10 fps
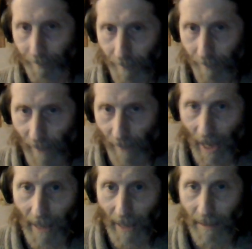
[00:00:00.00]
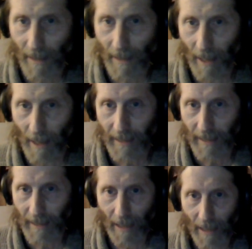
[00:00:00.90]
And Kitty
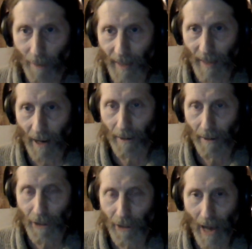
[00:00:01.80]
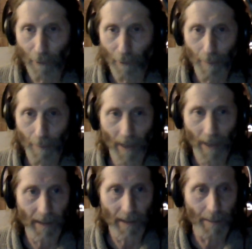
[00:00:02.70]
over there in the chat room on
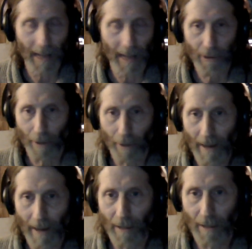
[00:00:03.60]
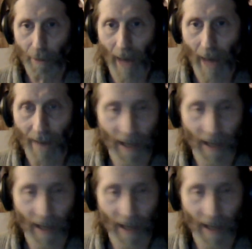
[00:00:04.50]
Blog Talk Radio, do we have is